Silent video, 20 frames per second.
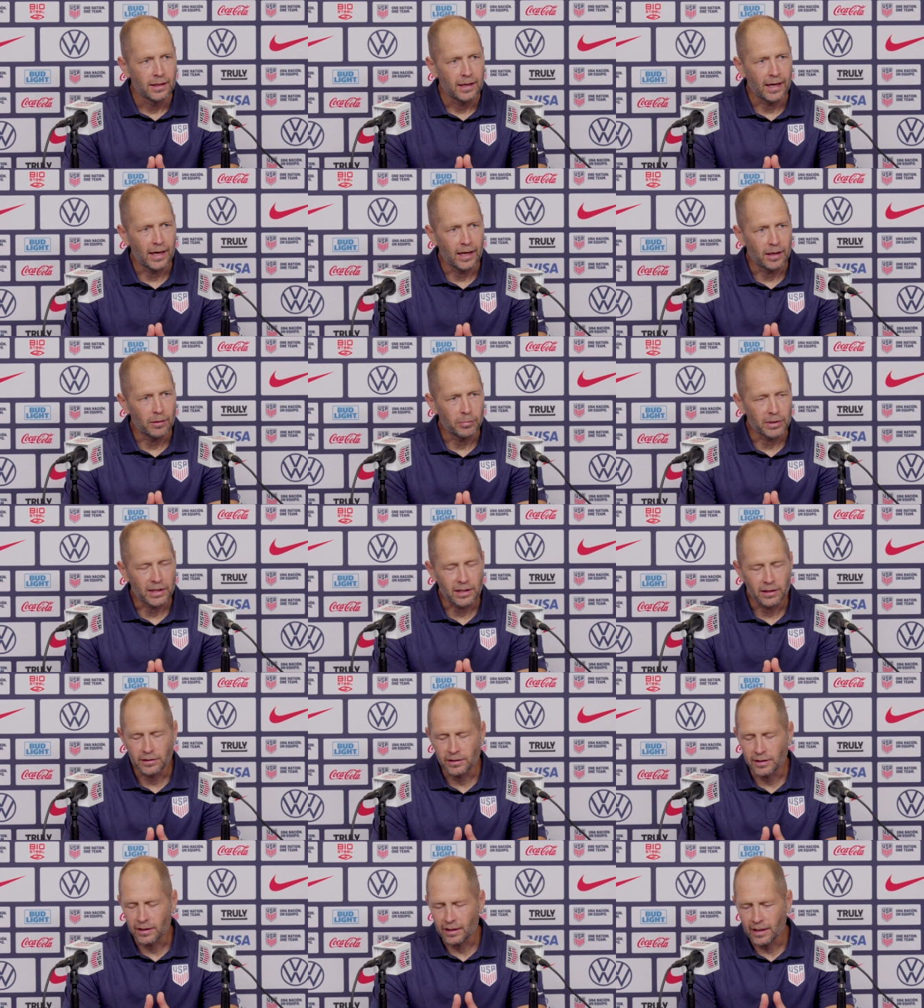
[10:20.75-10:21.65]
and
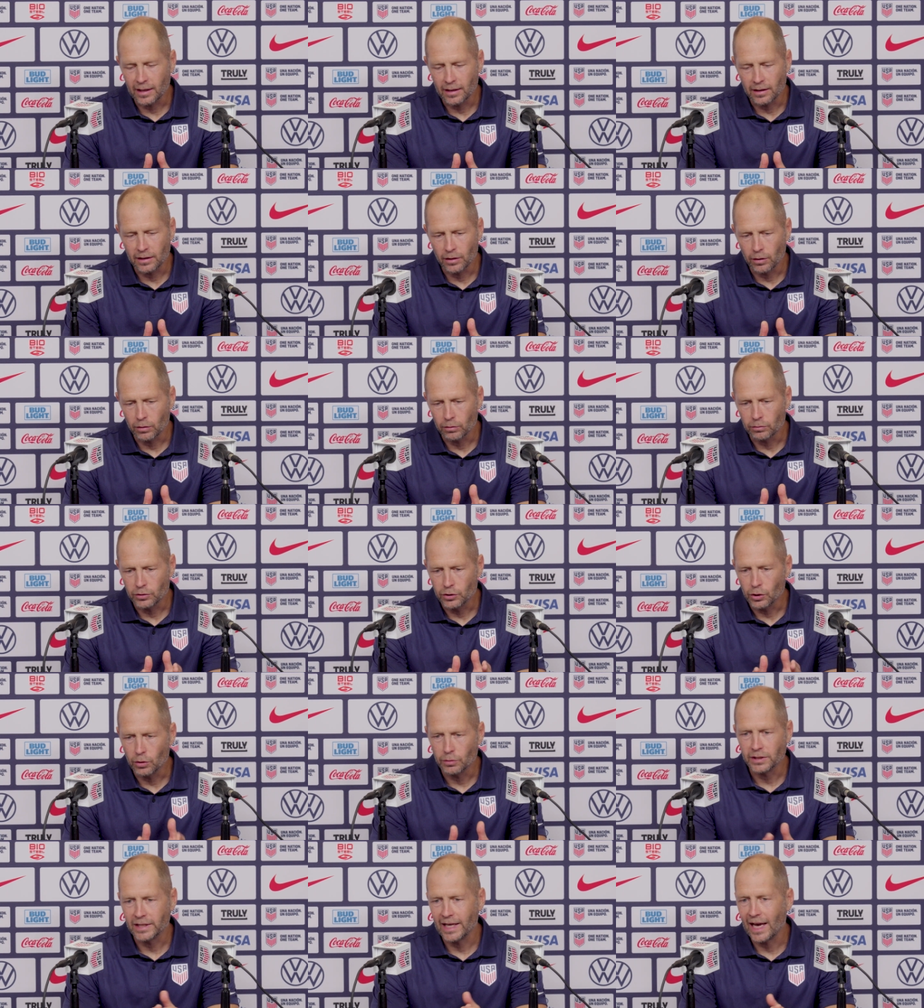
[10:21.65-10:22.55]
because the you know
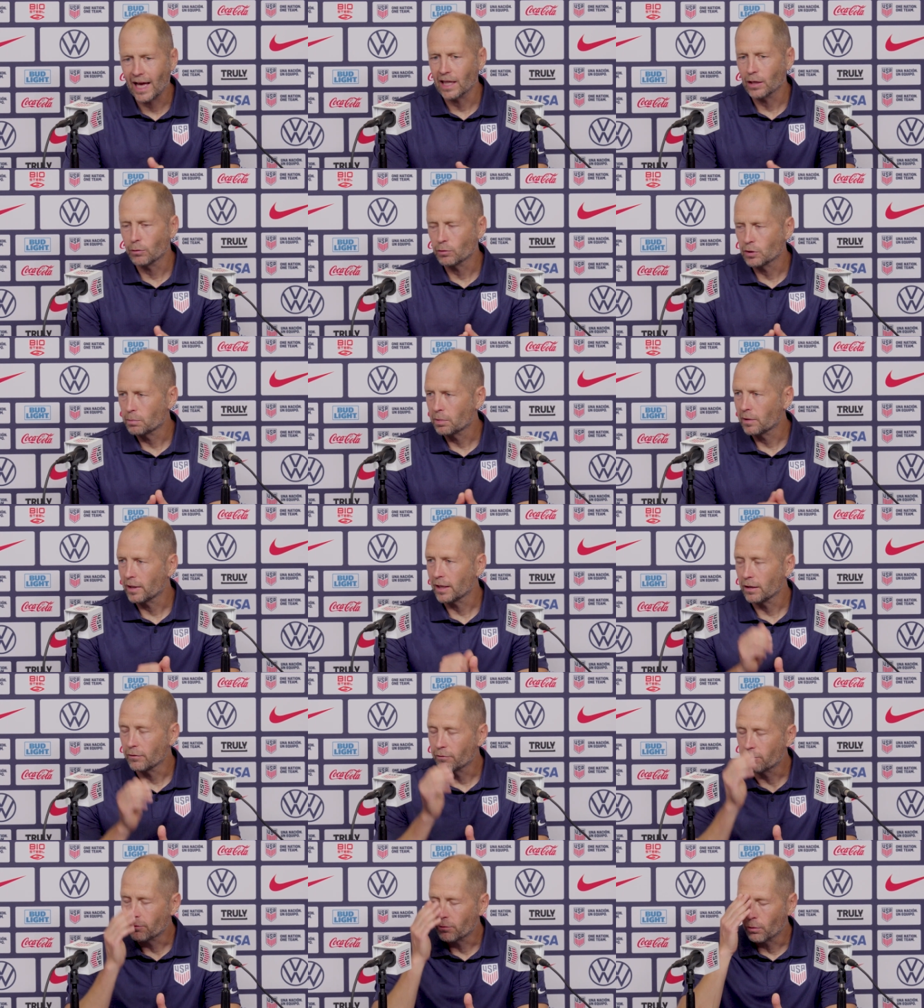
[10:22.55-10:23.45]
Joe Scally was
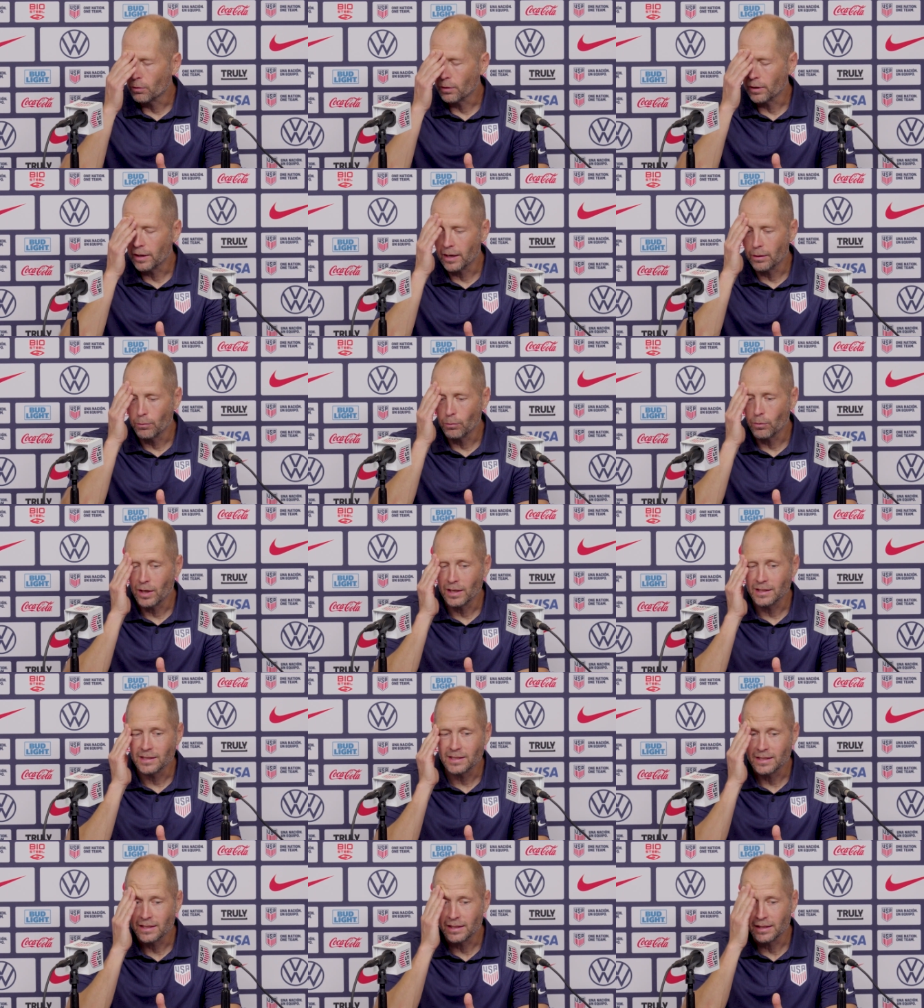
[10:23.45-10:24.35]
playing for
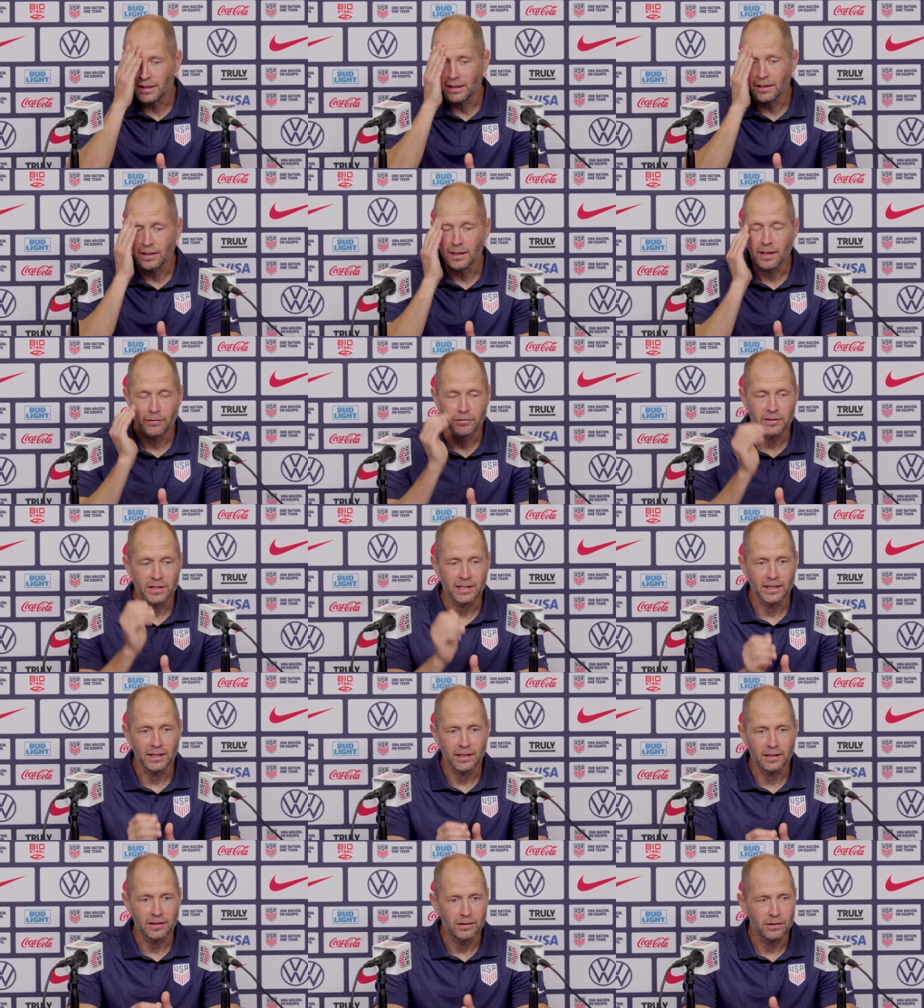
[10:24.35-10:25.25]

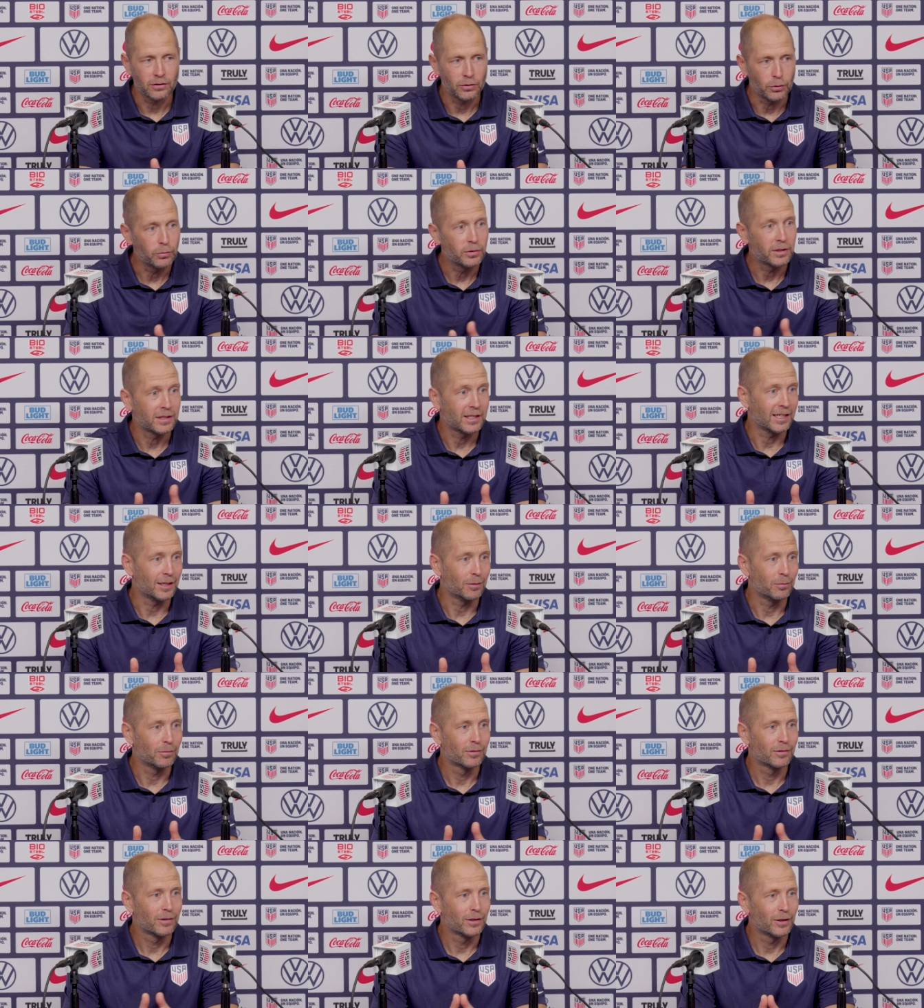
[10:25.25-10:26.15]
NYCFC's youth
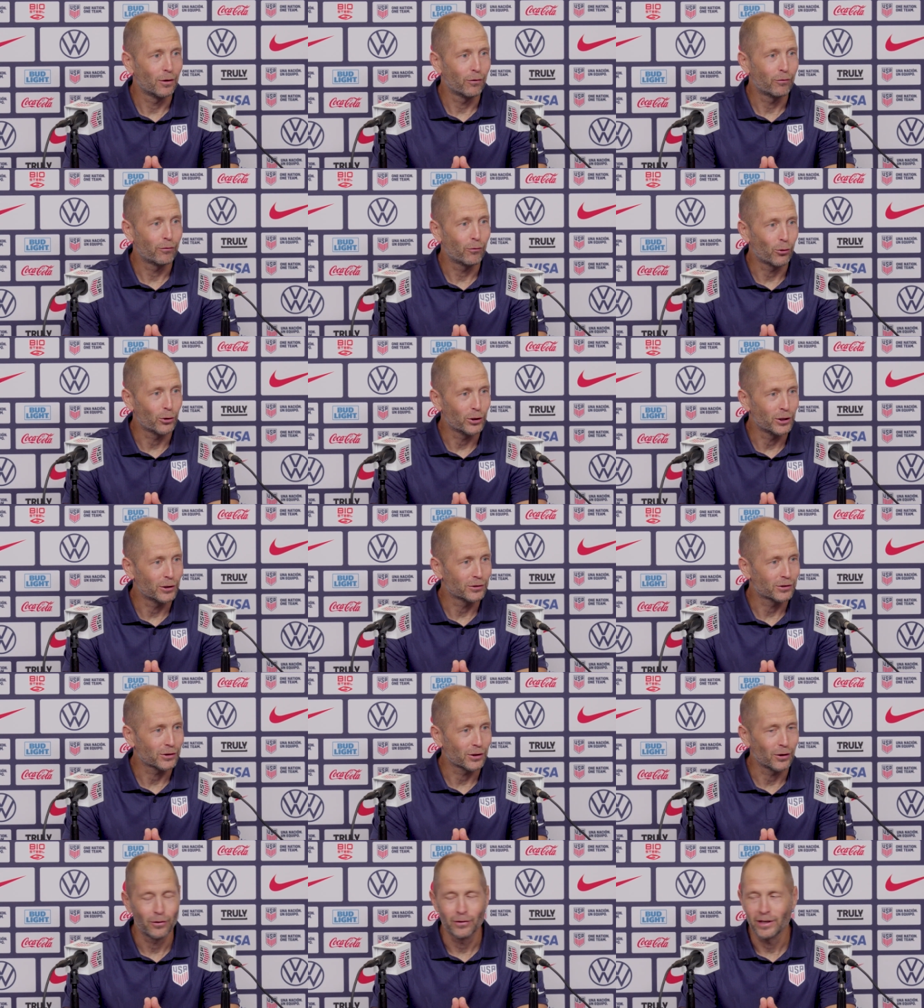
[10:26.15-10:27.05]
team, you know, four
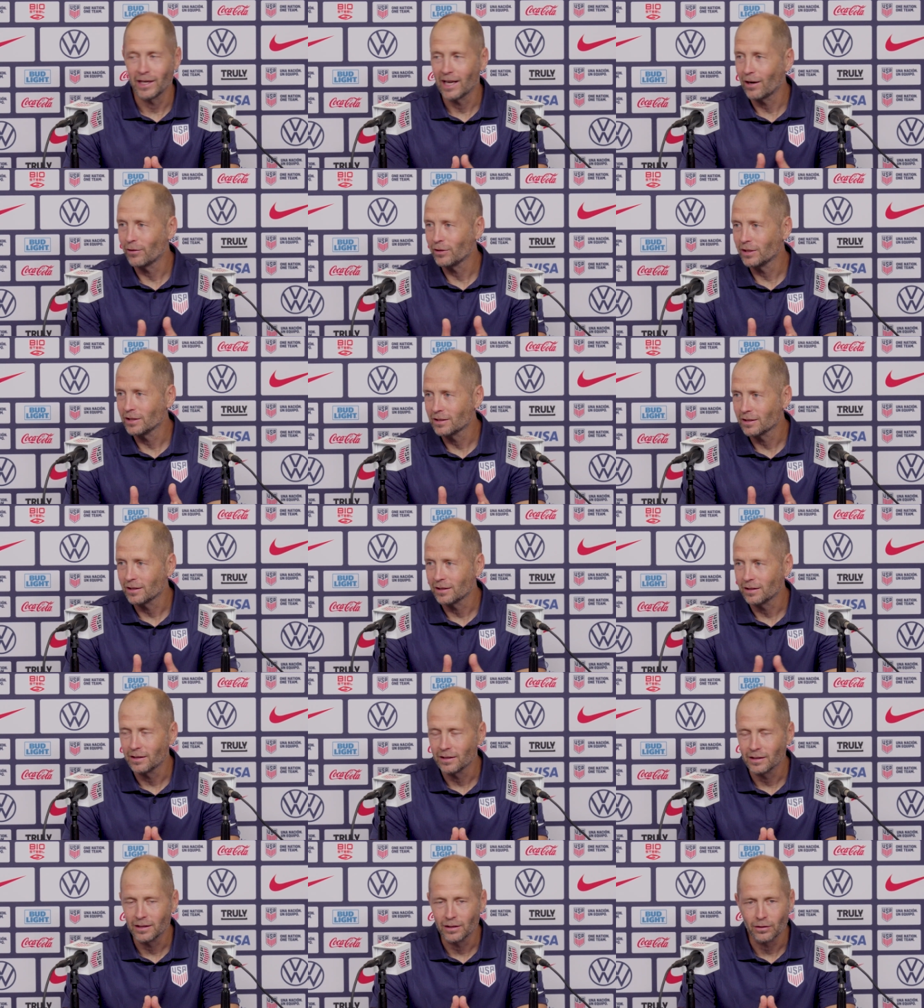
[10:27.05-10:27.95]
years ago, and now he's
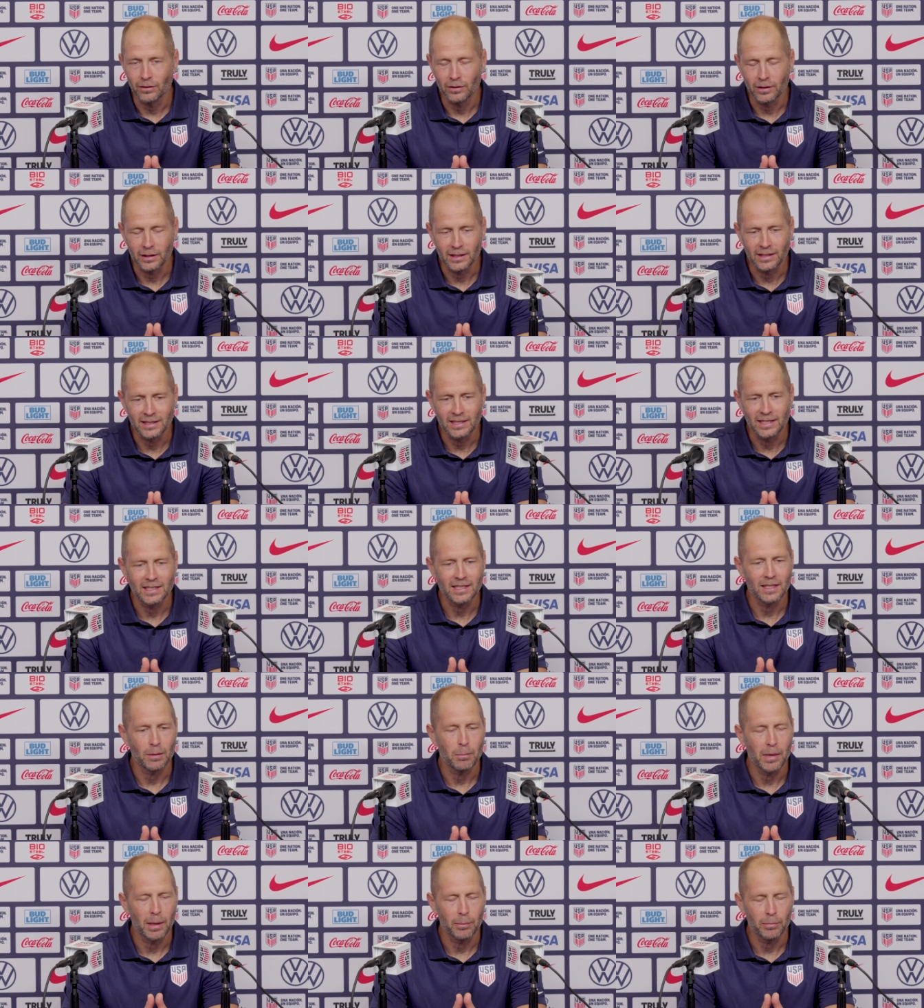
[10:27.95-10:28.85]
a you know a
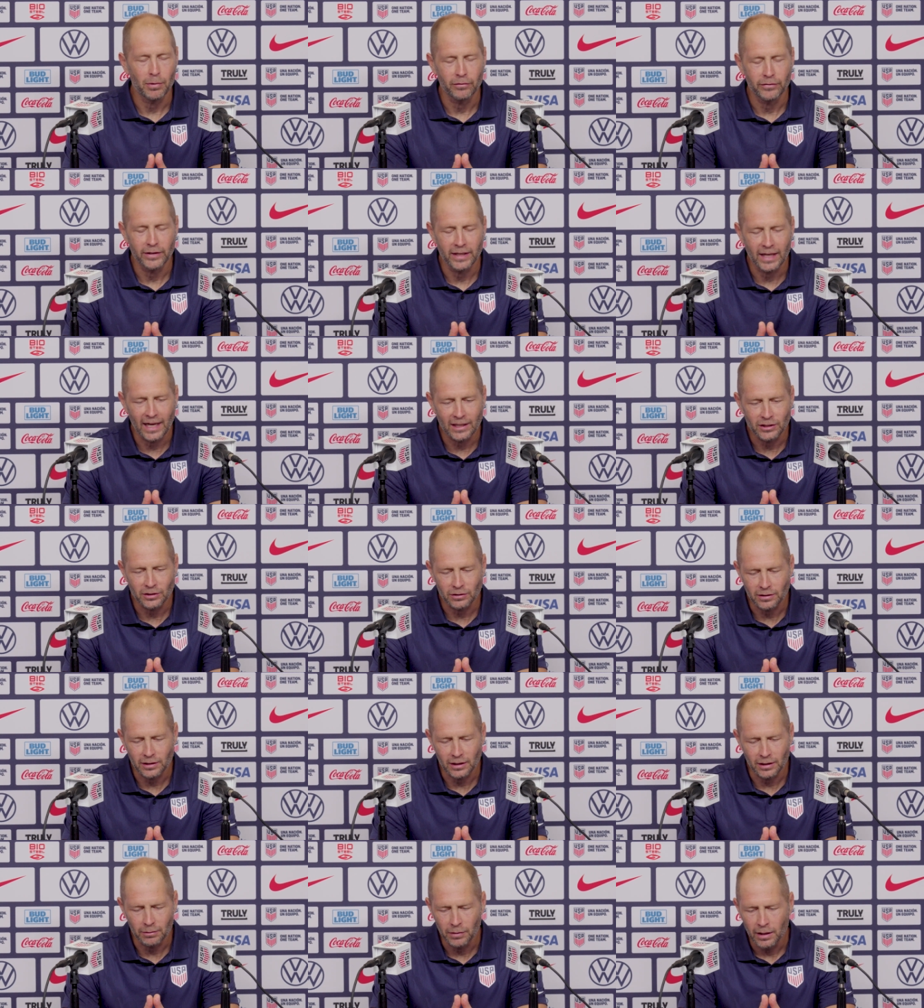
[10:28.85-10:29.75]
consistent member of the national
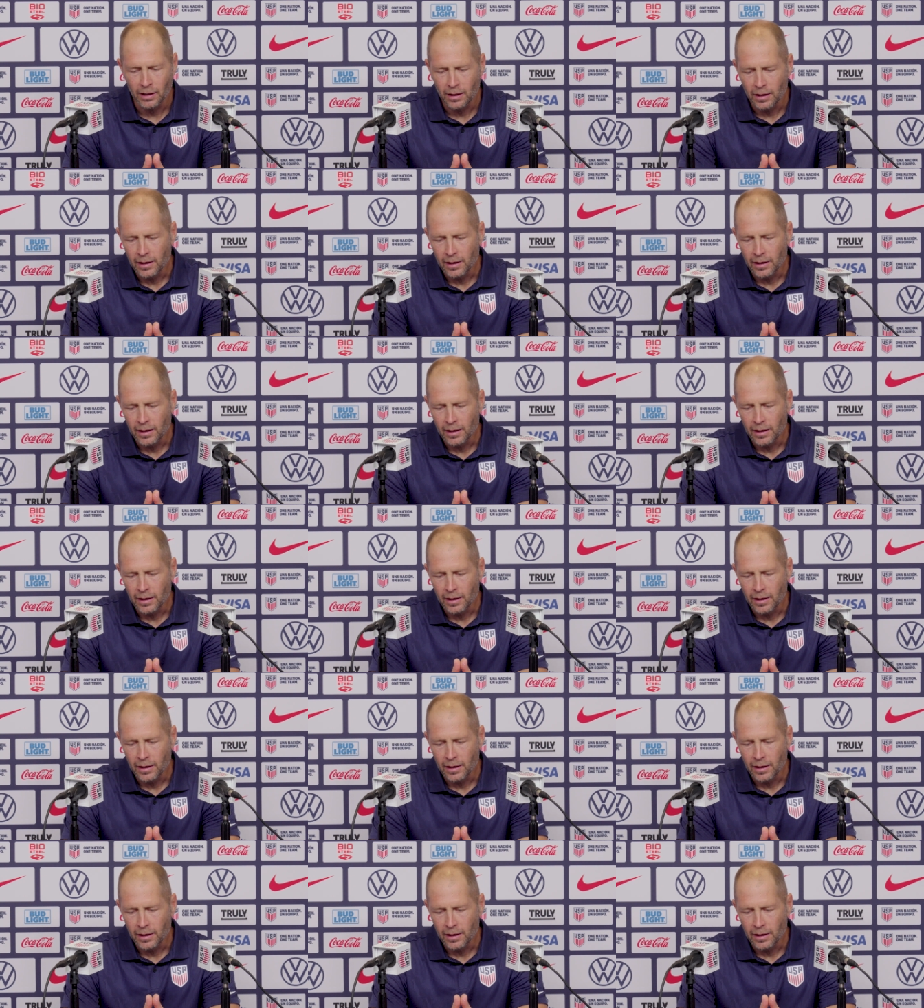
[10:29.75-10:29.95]
team.